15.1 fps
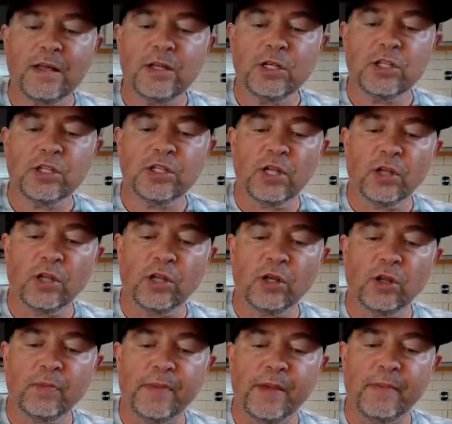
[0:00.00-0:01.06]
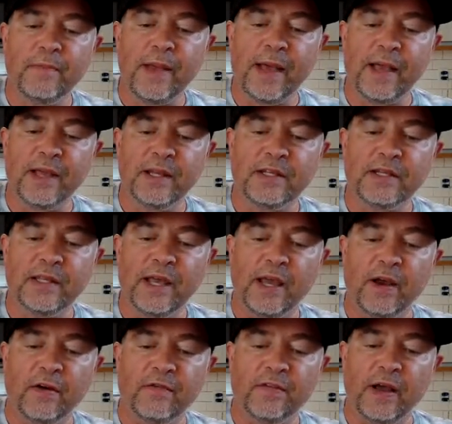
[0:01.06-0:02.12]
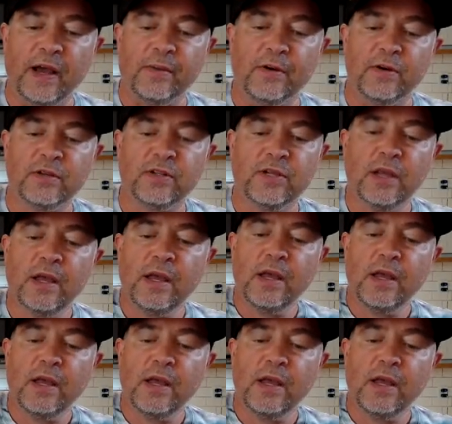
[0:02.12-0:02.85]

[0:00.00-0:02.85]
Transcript: just a little bit back into the hair fibers.